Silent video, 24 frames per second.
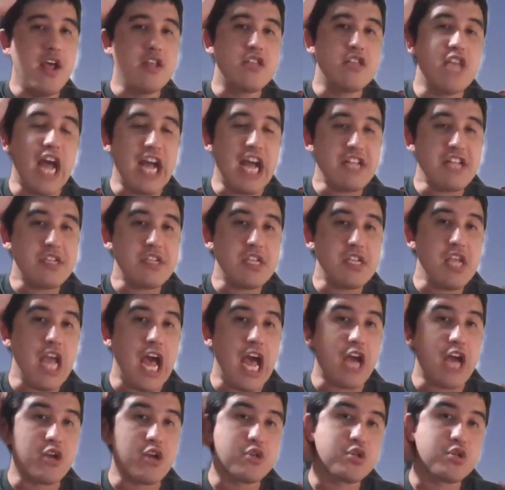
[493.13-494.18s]
that
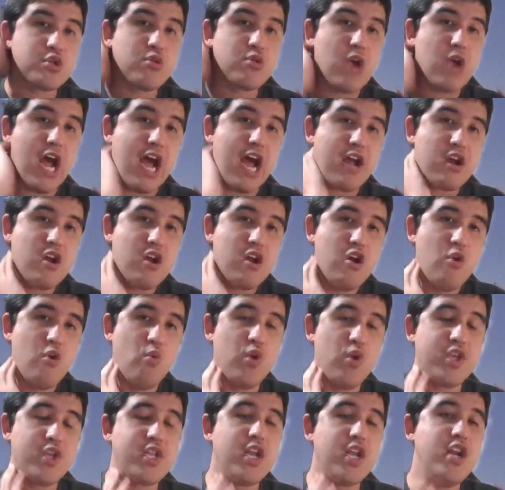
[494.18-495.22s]
Seattle track
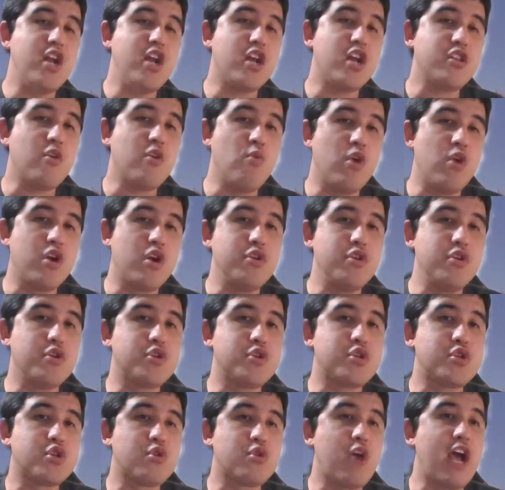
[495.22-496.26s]
was another one of
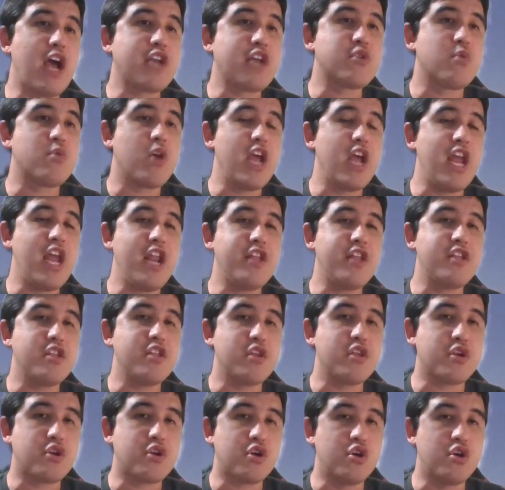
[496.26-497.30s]
those tracks where anything
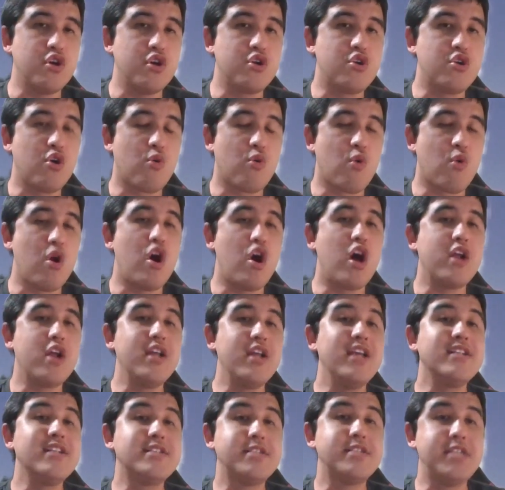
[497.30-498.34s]
that could go wrong
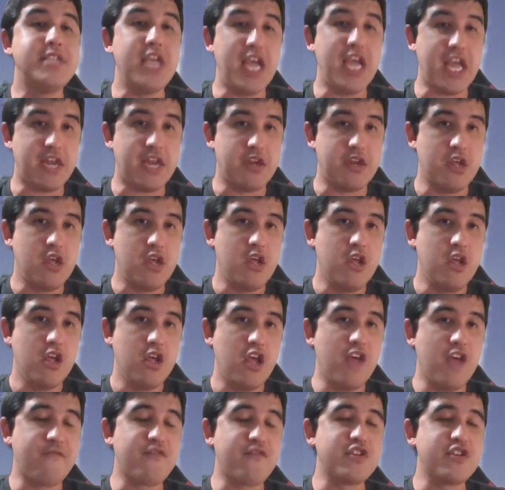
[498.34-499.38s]
did.
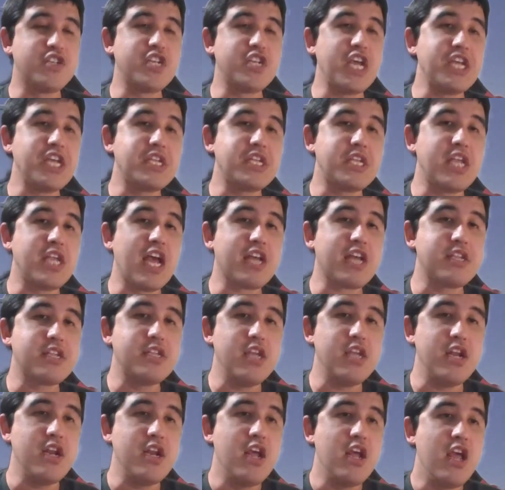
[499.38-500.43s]
And for Chase
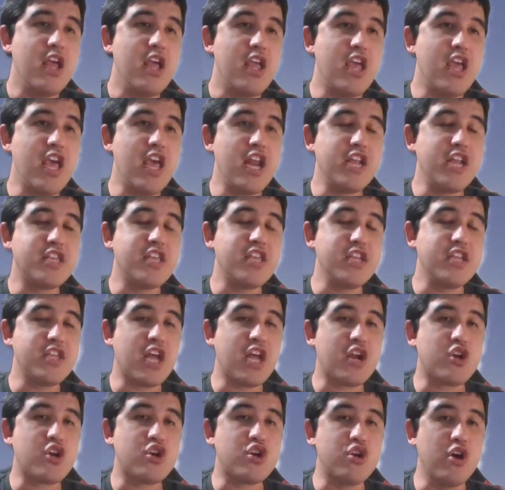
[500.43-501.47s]
Sexton, anything
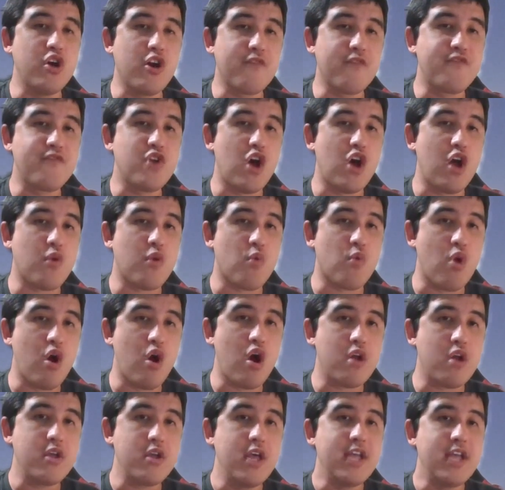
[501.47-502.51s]
that could have gone
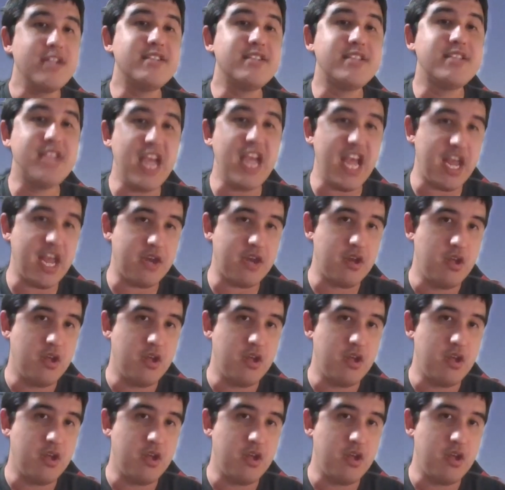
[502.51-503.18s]
wrong did